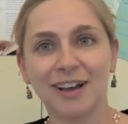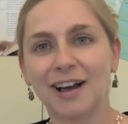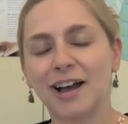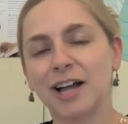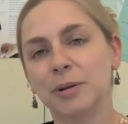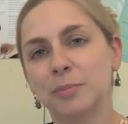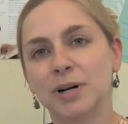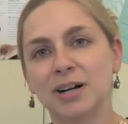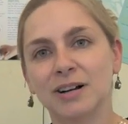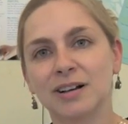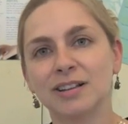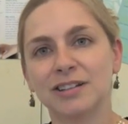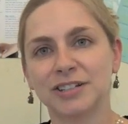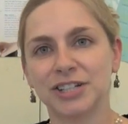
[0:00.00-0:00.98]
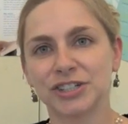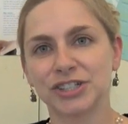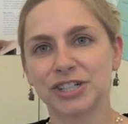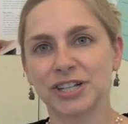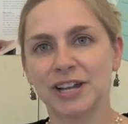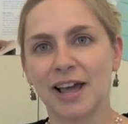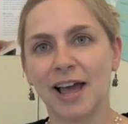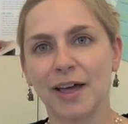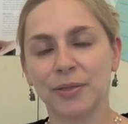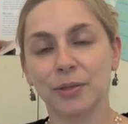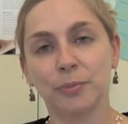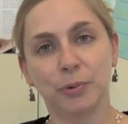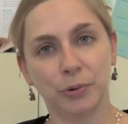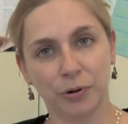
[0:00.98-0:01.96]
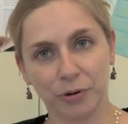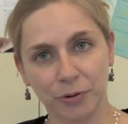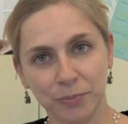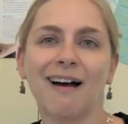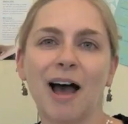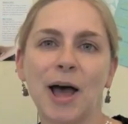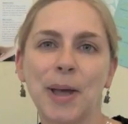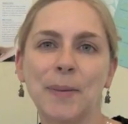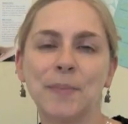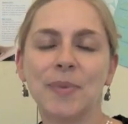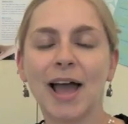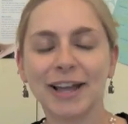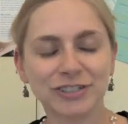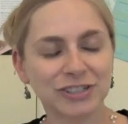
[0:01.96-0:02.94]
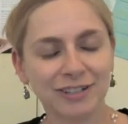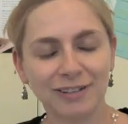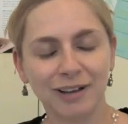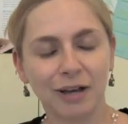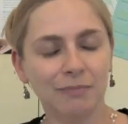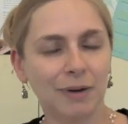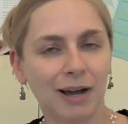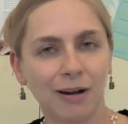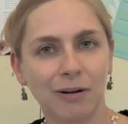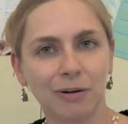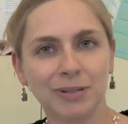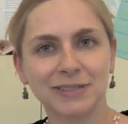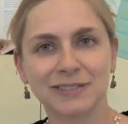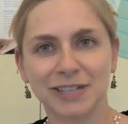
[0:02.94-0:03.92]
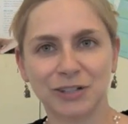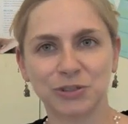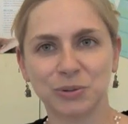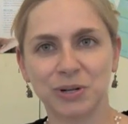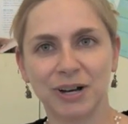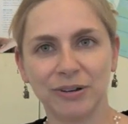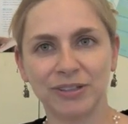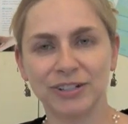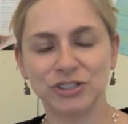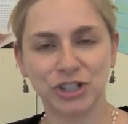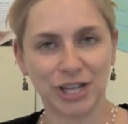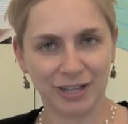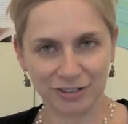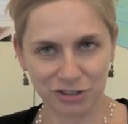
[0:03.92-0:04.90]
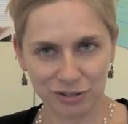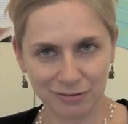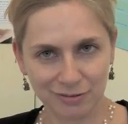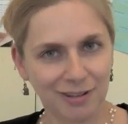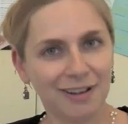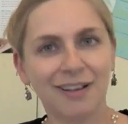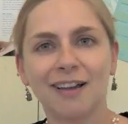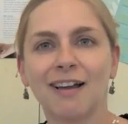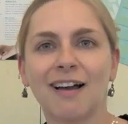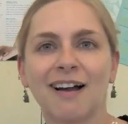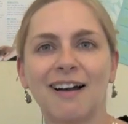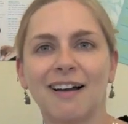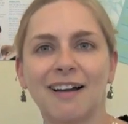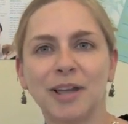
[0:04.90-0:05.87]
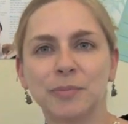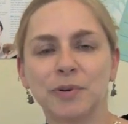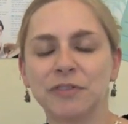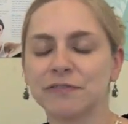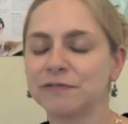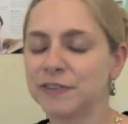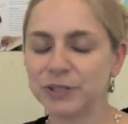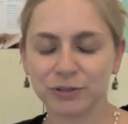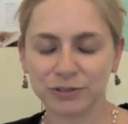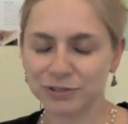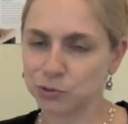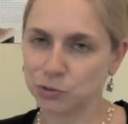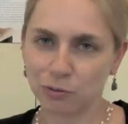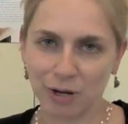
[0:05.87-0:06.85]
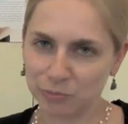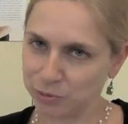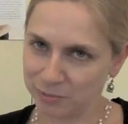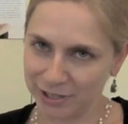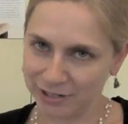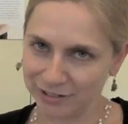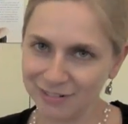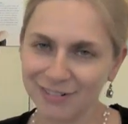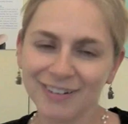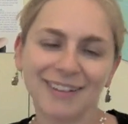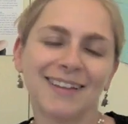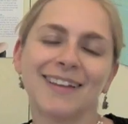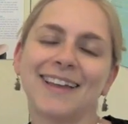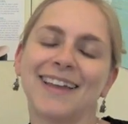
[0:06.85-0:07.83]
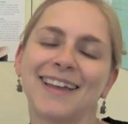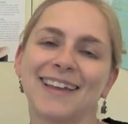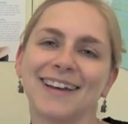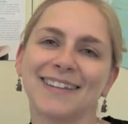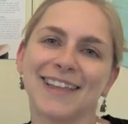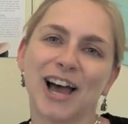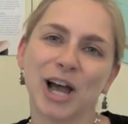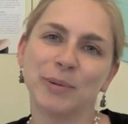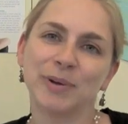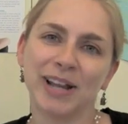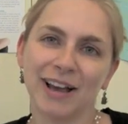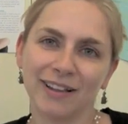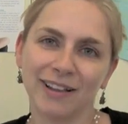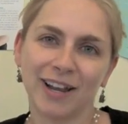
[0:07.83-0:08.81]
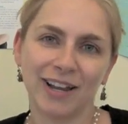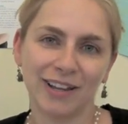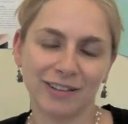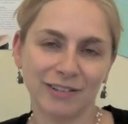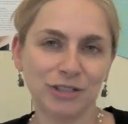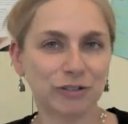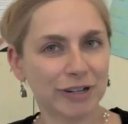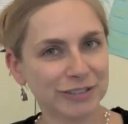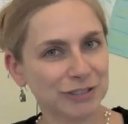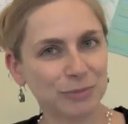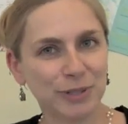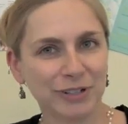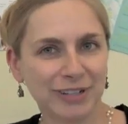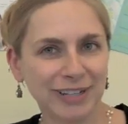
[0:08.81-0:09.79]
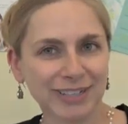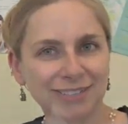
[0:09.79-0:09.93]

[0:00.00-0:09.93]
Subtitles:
I'm a clinician at the Borum. I'm passionate about sexual health education. I'm a fierce Scrabble player, and I'm an ally in the trans community.